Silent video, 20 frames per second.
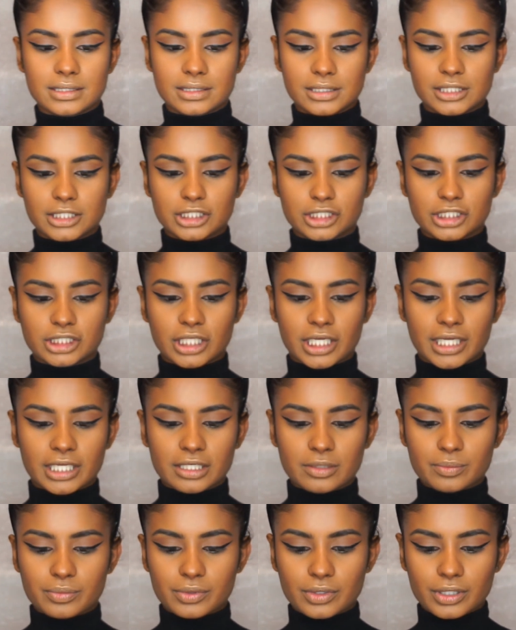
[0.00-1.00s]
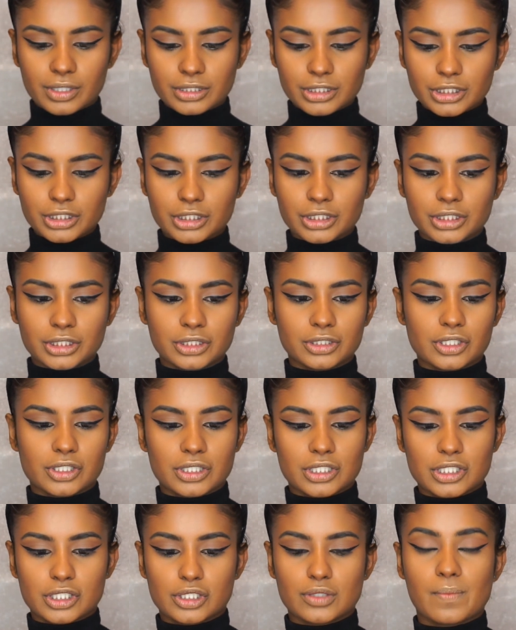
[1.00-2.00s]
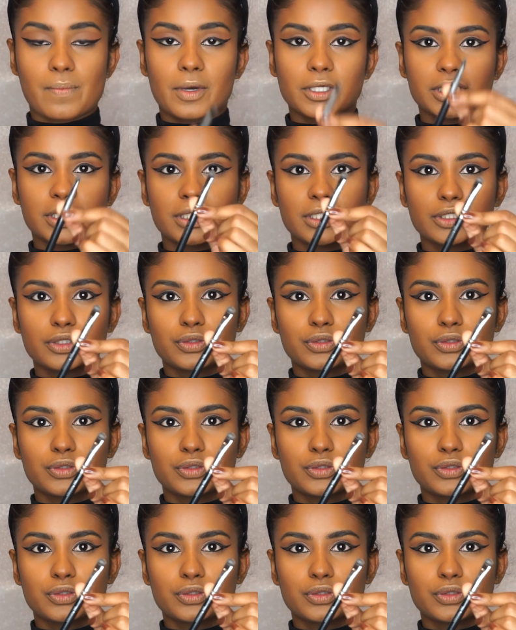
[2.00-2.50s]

shader brush and the smudger